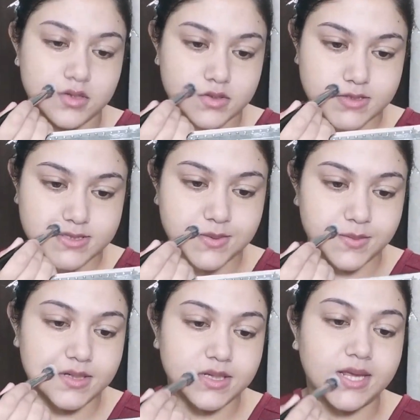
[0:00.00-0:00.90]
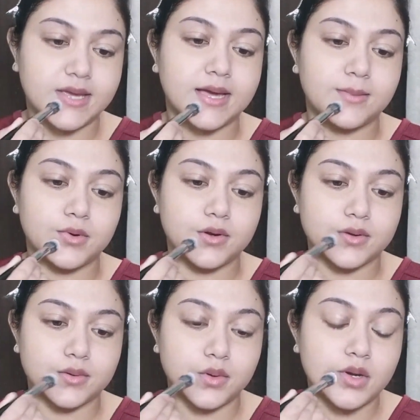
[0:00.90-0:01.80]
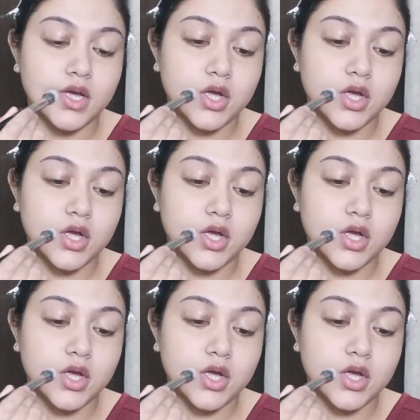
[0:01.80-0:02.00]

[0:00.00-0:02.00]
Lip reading: So similarly, I'm going to